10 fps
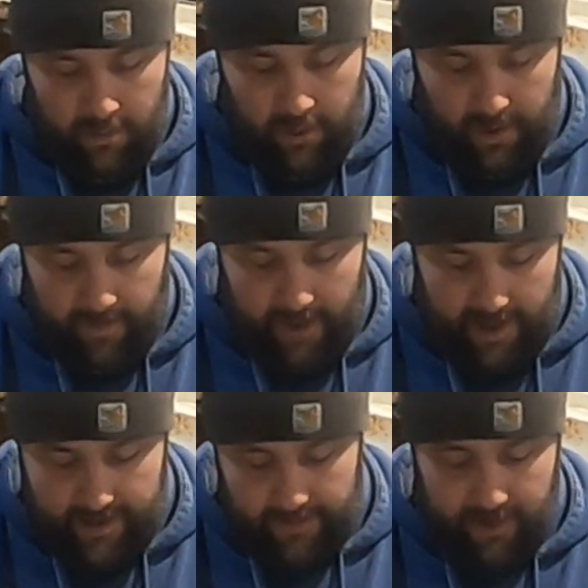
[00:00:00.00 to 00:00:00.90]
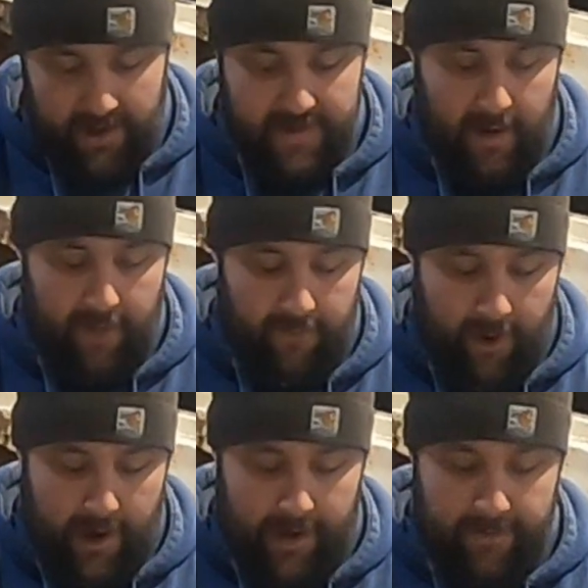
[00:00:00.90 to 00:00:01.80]
you can buy the blades
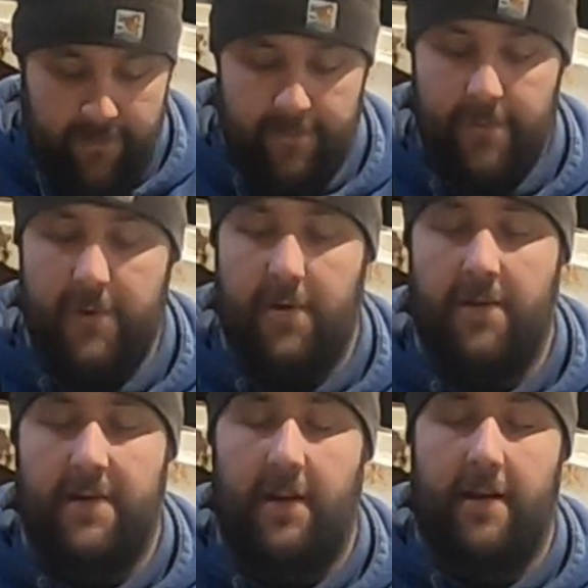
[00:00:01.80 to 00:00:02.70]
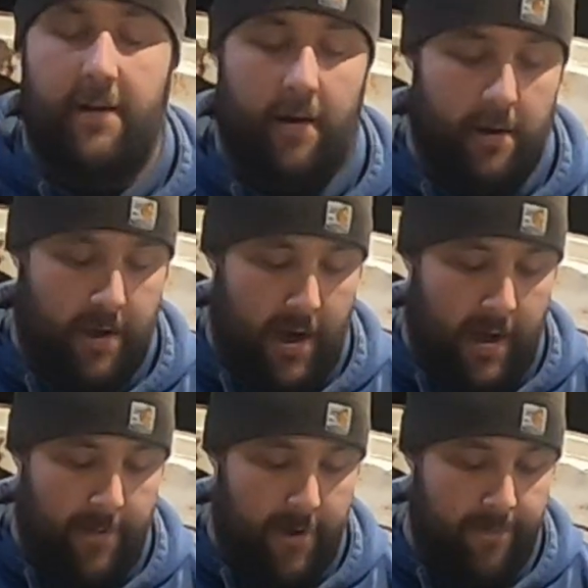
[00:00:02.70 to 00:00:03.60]
offline, so it's not like they're
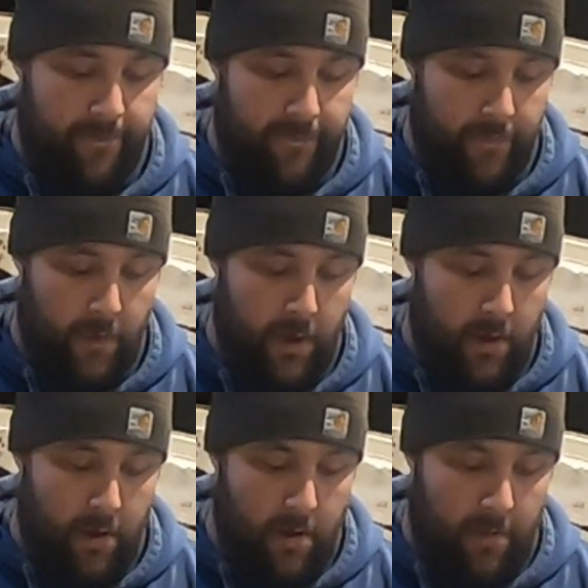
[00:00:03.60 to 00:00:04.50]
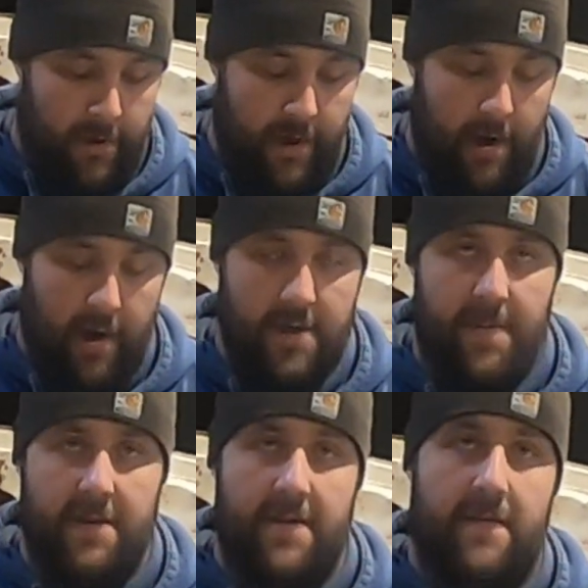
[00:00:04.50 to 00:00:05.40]
uncommon, but they are
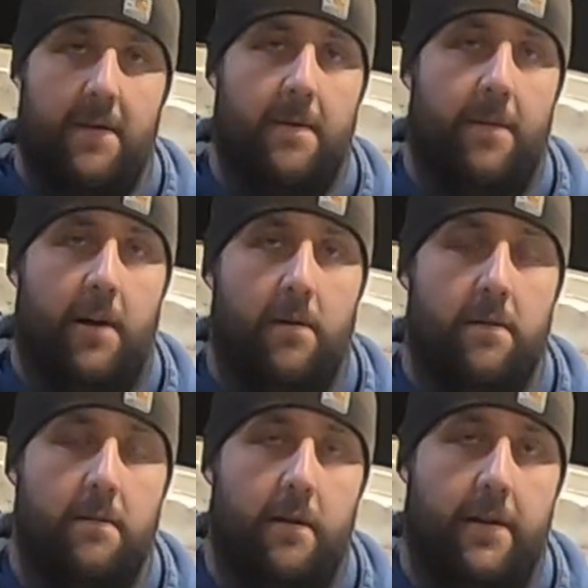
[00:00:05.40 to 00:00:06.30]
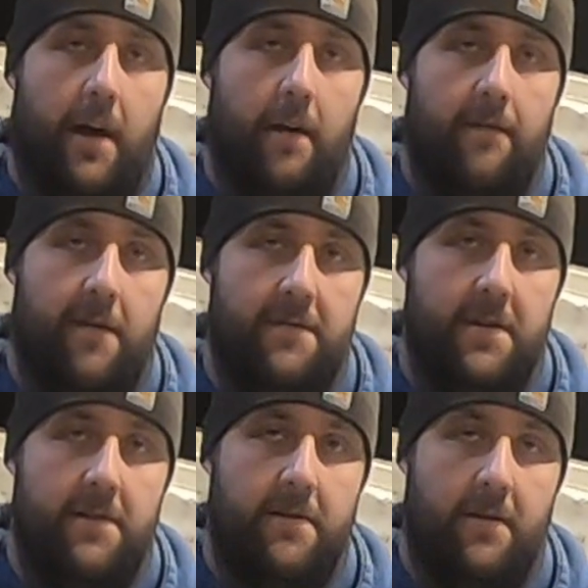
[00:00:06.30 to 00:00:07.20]
expensive. They're about
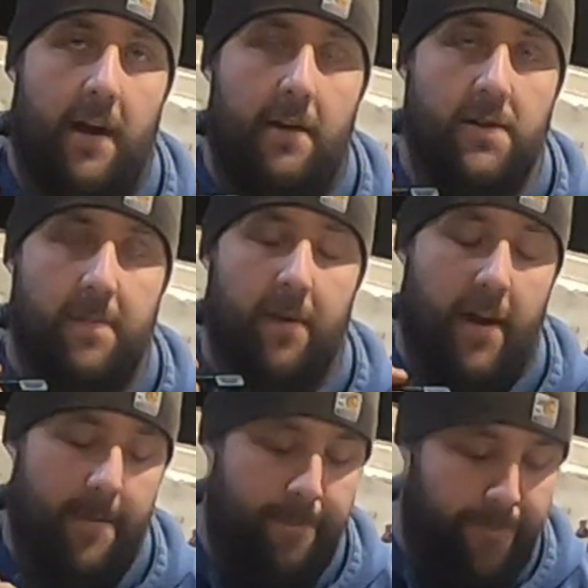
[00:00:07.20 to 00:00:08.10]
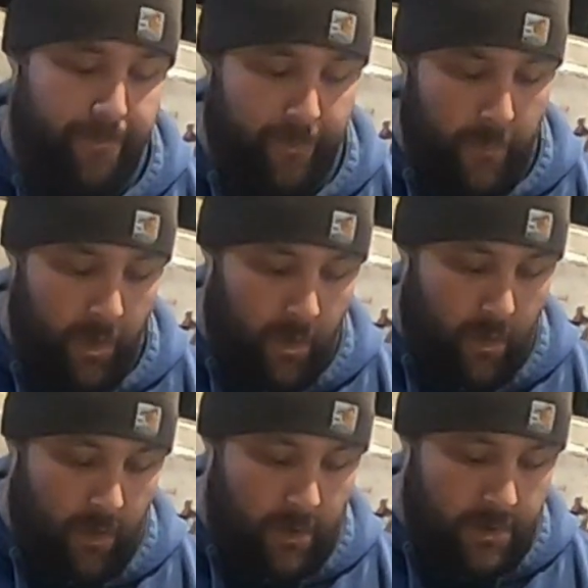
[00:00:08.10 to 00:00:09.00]
$1.50 to $2 a blade.
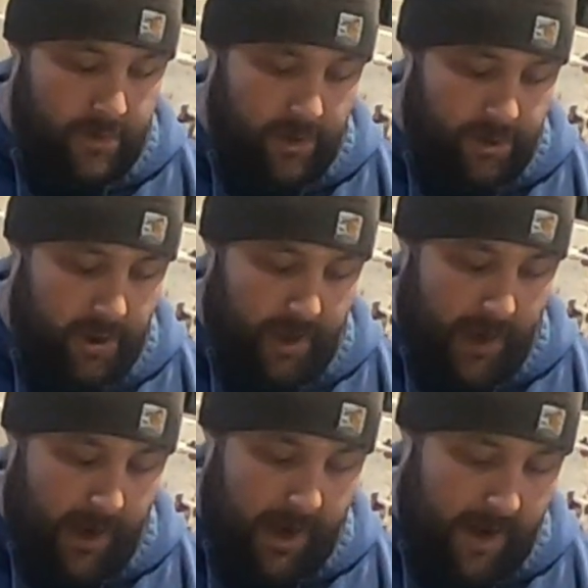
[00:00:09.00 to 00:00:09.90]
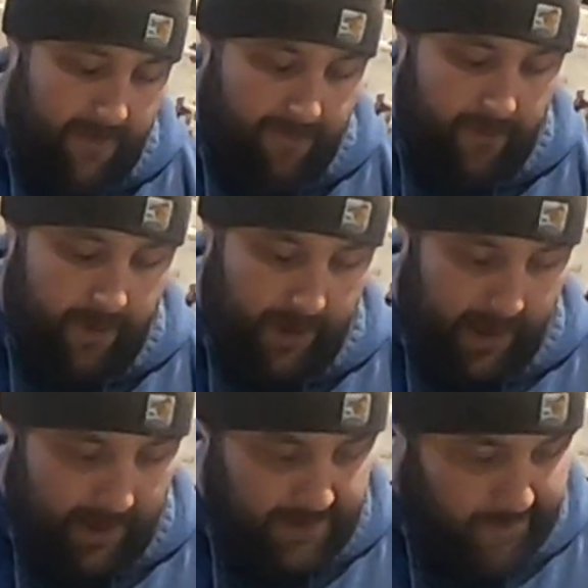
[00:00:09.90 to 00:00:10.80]
So the trick I have for you
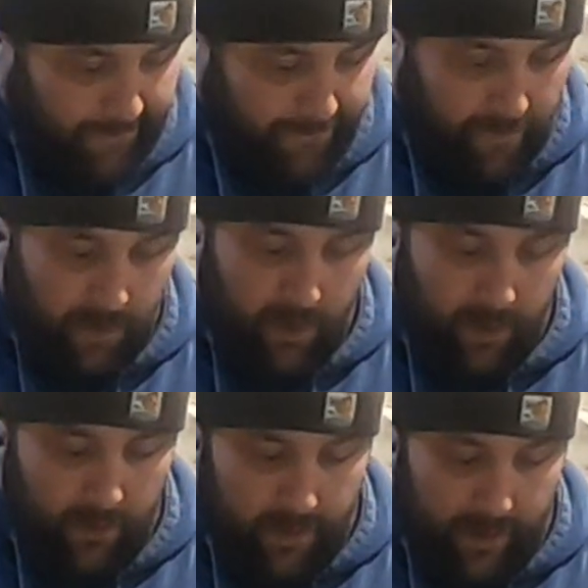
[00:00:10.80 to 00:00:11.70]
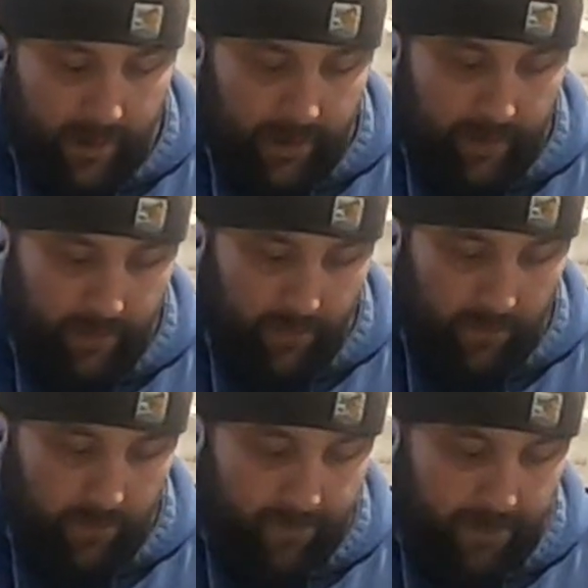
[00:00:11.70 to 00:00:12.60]
guys that an
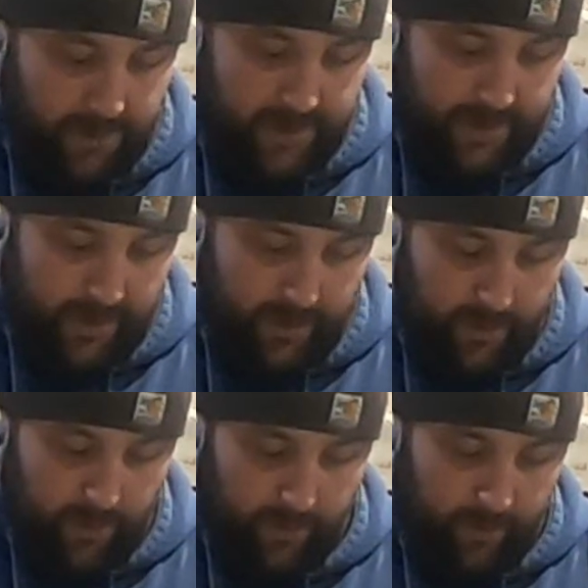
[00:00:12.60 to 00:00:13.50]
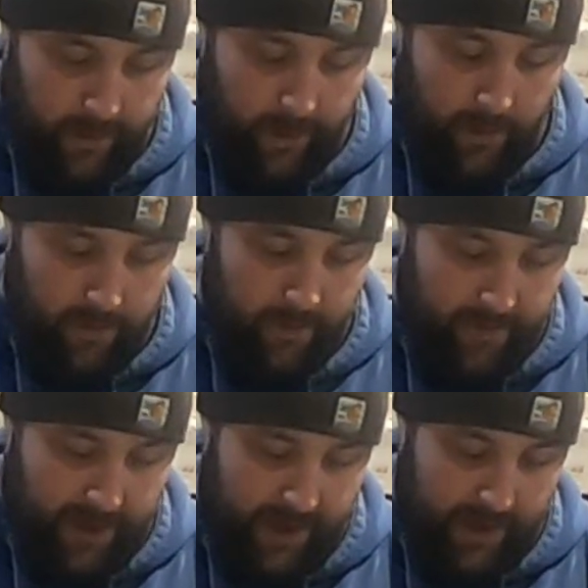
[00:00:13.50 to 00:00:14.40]
old person or an older
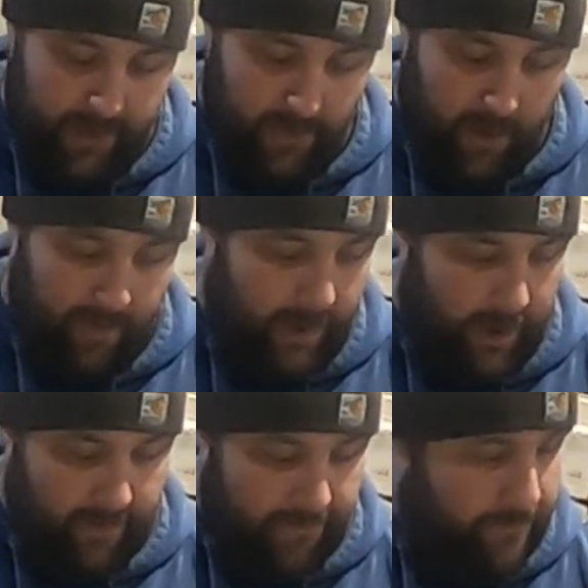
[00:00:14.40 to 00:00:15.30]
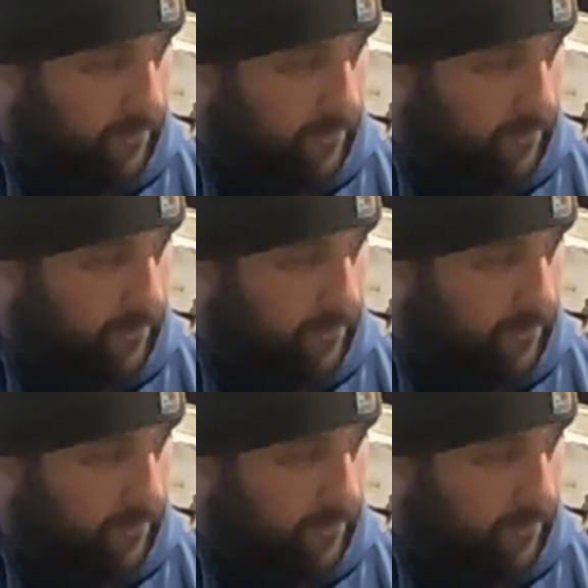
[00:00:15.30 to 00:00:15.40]
mechanic taught me